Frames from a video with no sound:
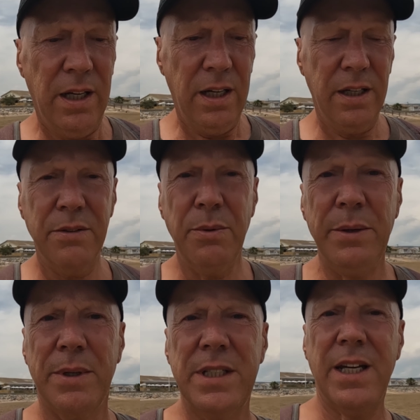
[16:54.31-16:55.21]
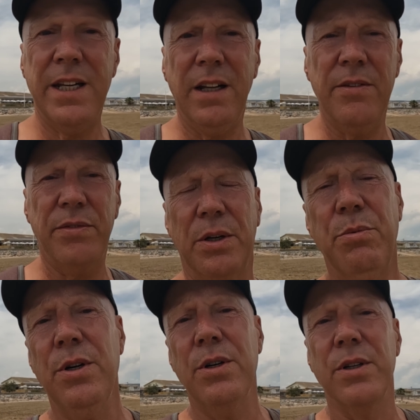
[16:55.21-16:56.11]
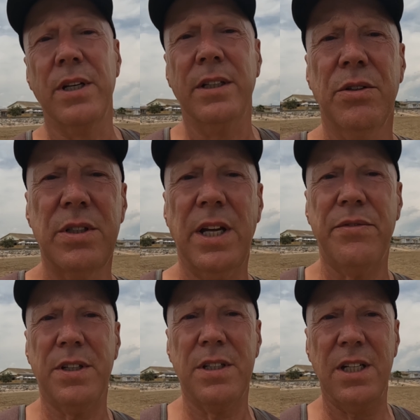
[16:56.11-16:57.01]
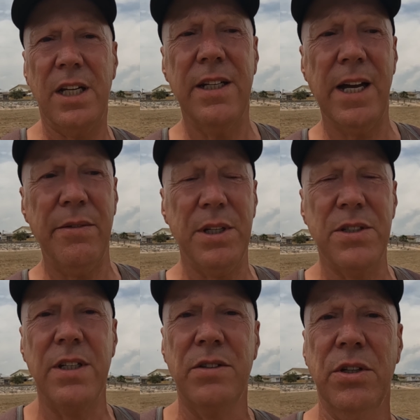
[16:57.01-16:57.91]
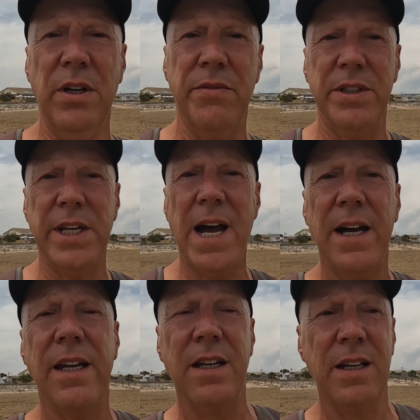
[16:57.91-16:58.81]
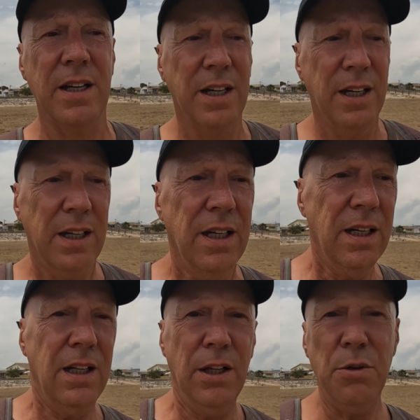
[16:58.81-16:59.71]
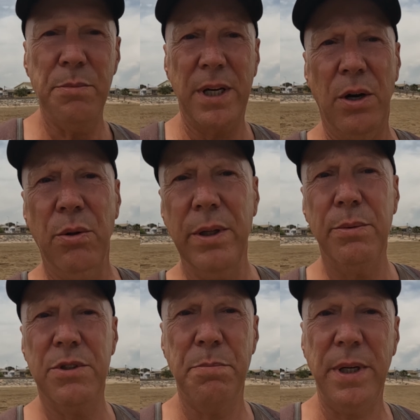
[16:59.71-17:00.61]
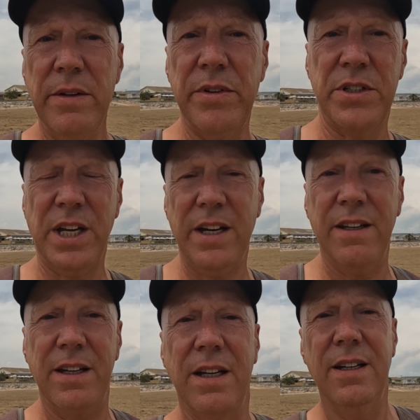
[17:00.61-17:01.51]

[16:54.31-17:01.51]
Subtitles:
And when I was taking Ellie for a walk just after tea down this sort of a dike, lo and behold, there was a beaver sat there.